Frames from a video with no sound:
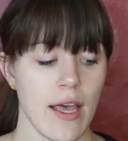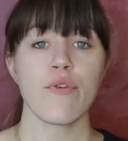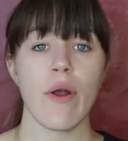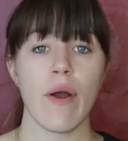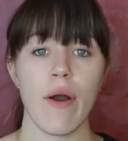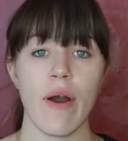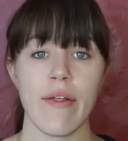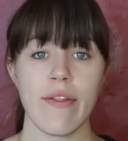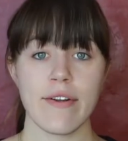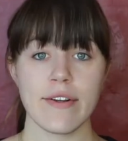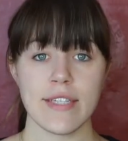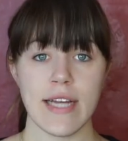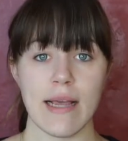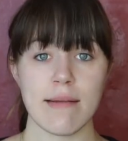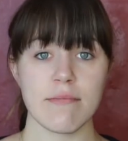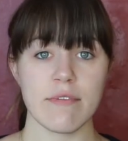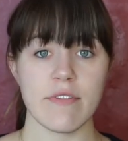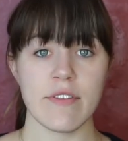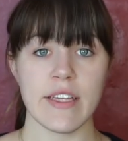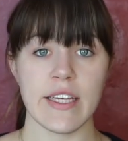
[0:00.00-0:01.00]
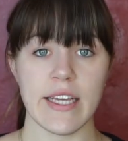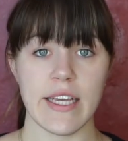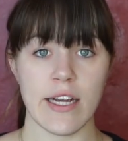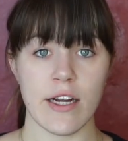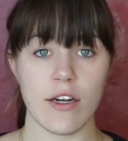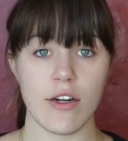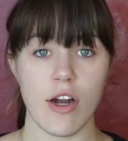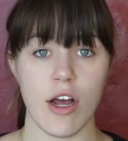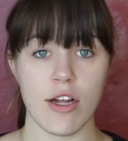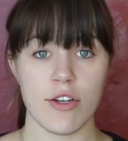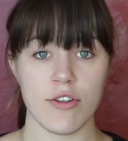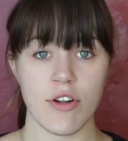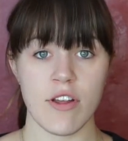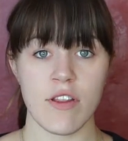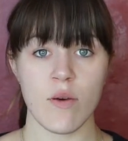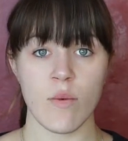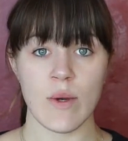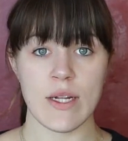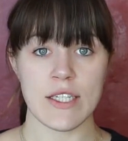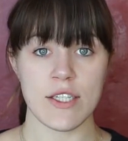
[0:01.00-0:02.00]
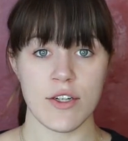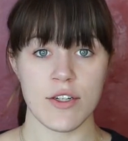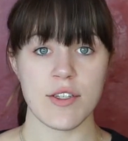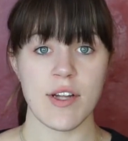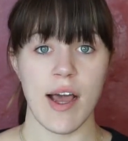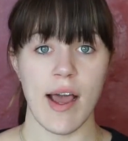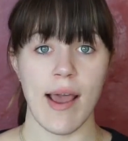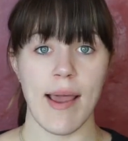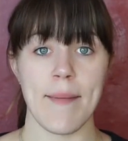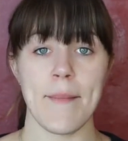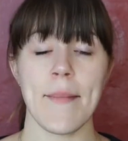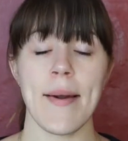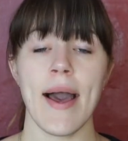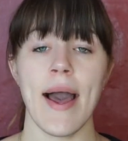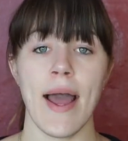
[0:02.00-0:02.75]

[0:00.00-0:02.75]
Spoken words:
Throughout other times of the year, not during the winter time,